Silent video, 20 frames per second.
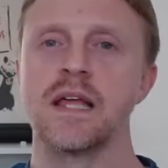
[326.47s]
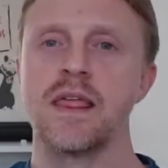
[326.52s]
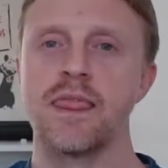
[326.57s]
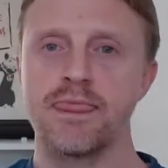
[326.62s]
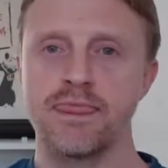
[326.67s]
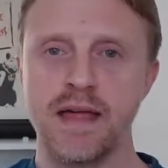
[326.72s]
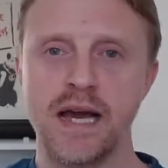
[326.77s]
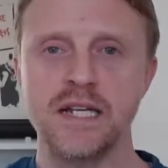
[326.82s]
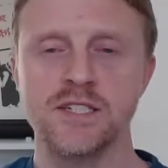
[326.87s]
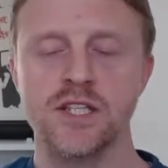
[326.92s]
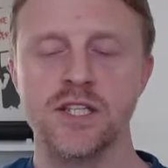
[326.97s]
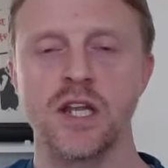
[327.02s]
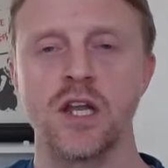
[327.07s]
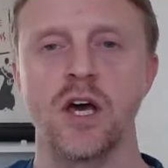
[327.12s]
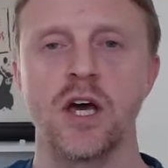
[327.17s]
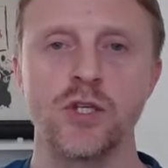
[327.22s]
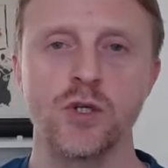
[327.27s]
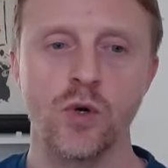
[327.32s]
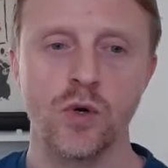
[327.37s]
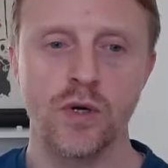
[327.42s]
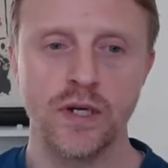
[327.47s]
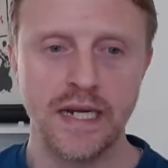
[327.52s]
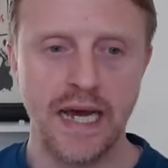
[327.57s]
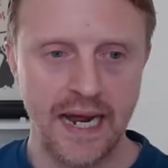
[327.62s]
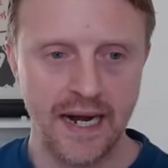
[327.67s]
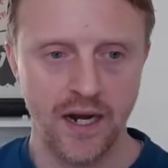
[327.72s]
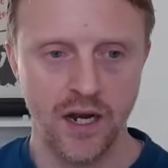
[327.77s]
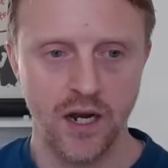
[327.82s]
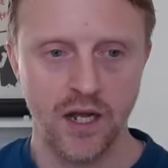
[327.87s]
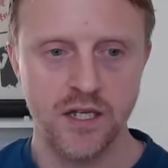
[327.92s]
That's the line you're going to
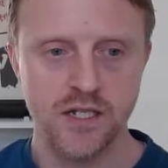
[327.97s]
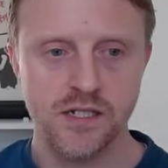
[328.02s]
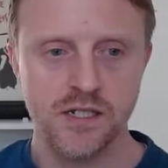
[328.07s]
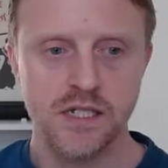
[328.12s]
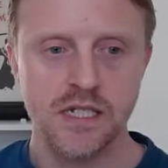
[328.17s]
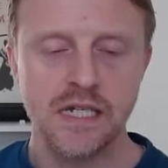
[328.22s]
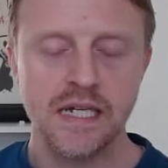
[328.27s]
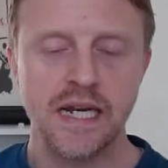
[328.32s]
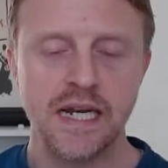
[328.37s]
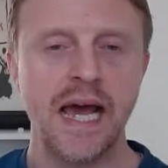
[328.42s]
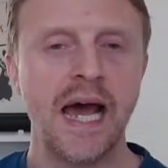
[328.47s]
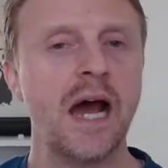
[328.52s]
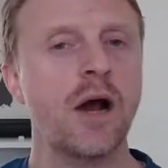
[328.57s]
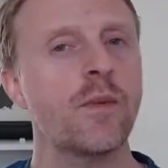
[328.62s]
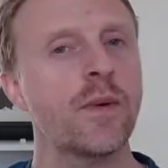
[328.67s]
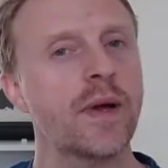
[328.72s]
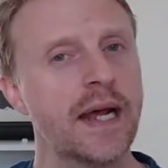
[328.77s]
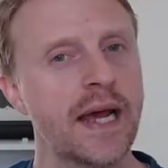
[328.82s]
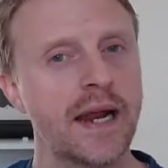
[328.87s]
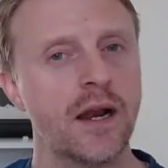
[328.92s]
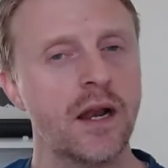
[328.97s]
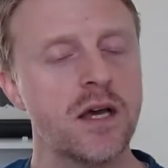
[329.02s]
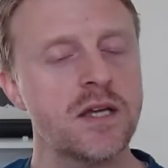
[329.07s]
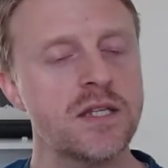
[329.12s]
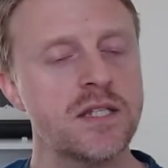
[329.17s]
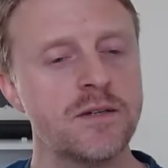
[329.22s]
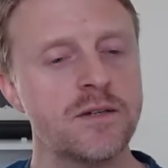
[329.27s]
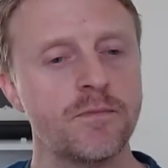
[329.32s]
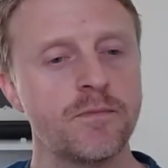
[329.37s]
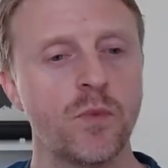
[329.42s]
analyse. Now, how are we going to analyse
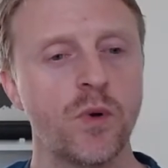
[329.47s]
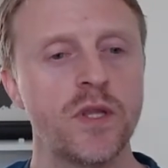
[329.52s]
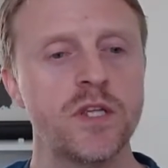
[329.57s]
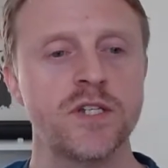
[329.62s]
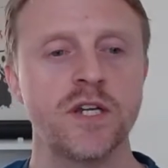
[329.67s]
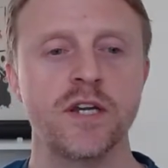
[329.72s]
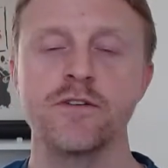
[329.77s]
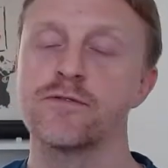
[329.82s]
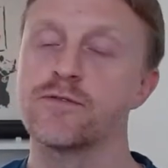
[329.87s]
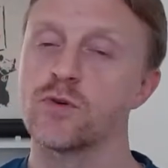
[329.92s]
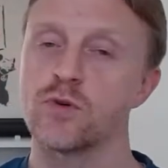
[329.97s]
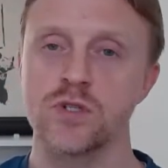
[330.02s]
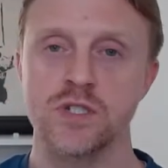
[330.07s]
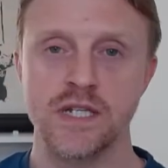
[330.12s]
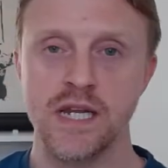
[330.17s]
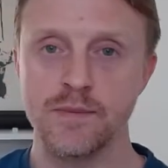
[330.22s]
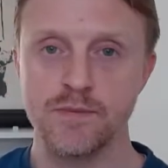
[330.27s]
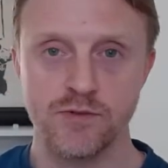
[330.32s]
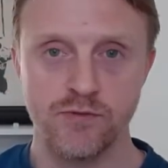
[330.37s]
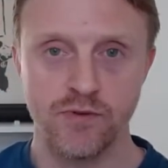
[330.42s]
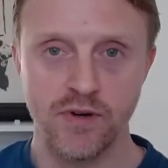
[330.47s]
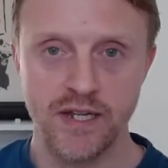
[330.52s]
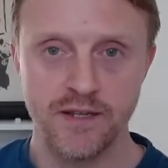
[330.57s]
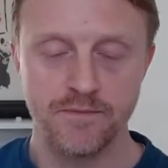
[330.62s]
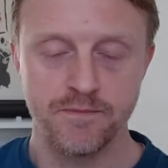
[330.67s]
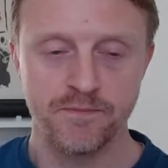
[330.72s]
it? Well, there's only four steps really.